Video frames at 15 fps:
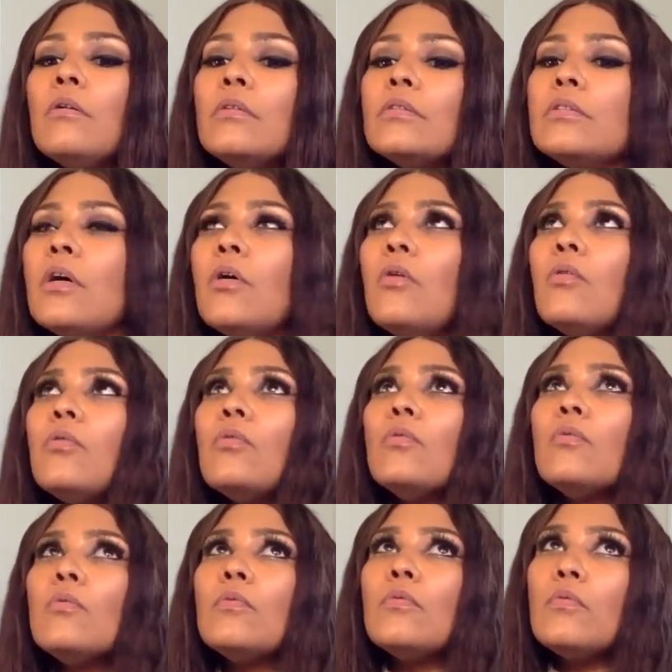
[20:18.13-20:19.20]
So
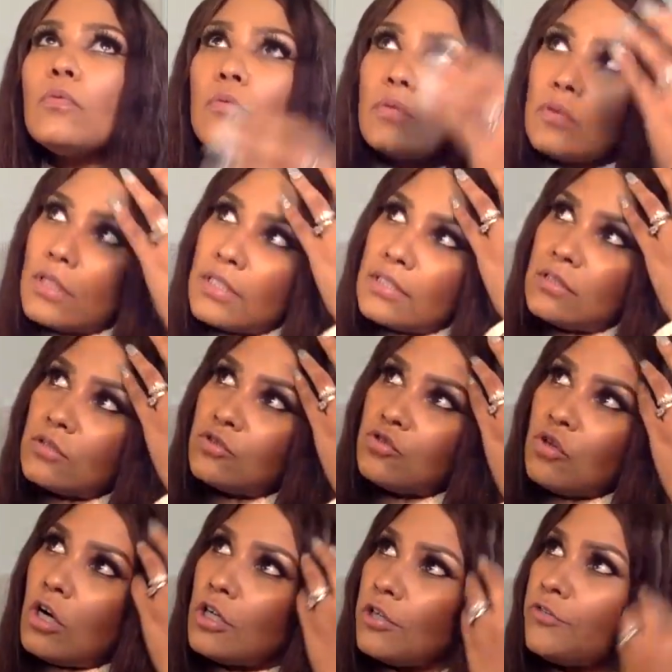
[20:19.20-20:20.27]
it's
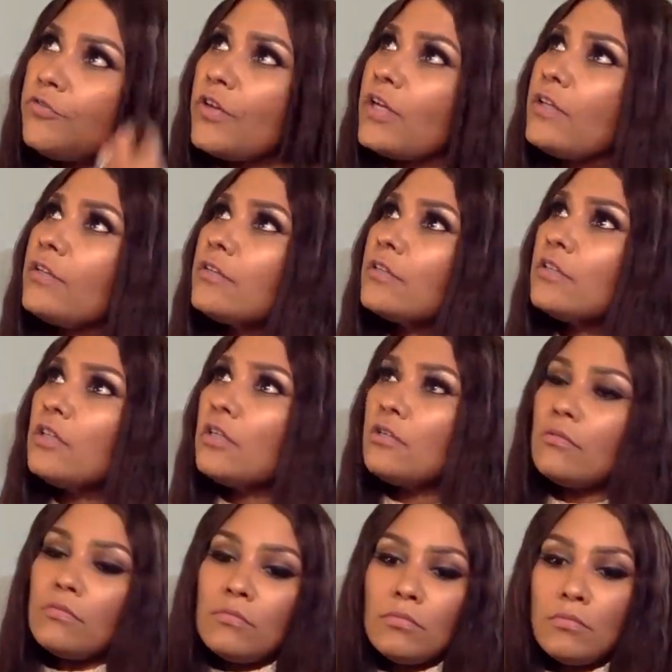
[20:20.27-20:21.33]
stronger faith to know,
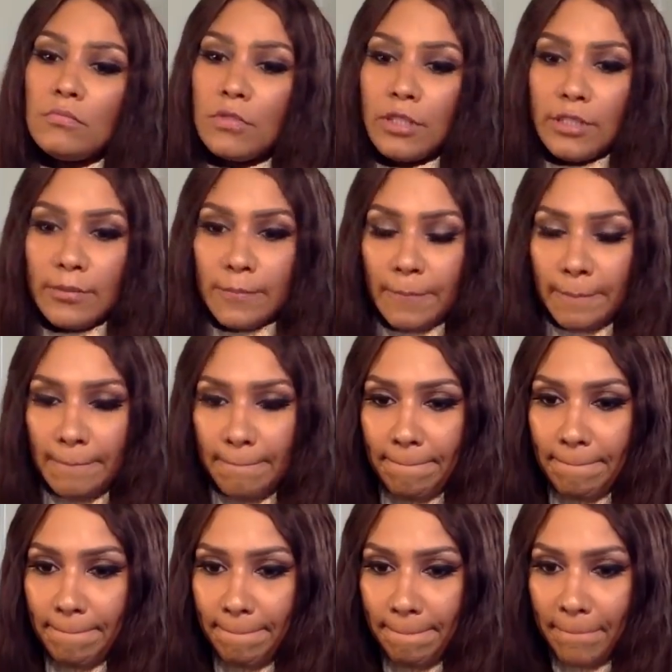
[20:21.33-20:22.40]
right?
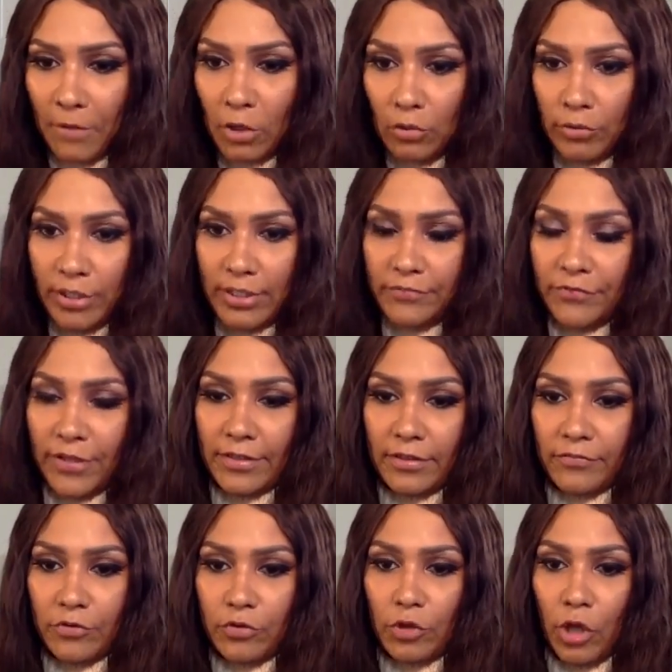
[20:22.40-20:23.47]
You don't need faith
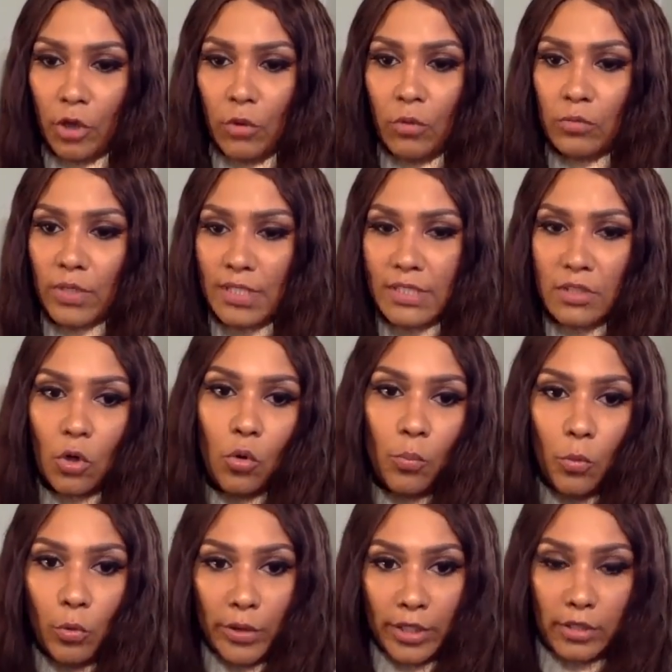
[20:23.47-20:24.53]
if you know. That's the whole
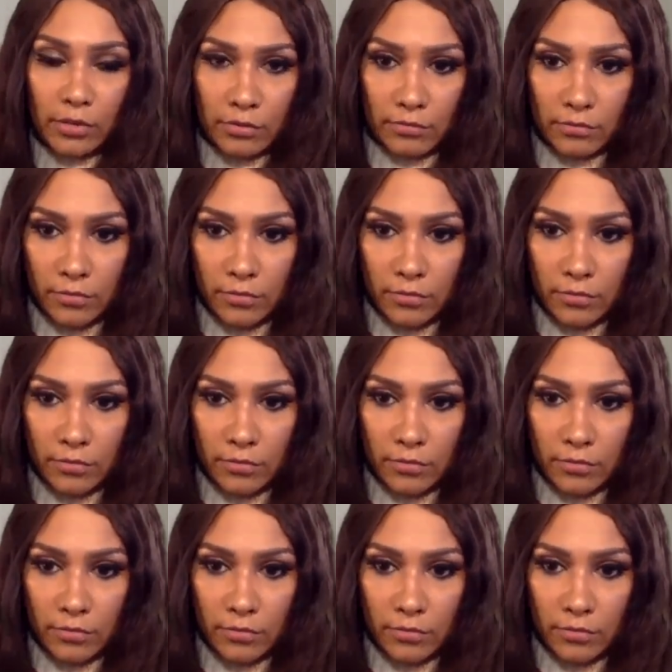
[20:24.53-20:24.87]
point.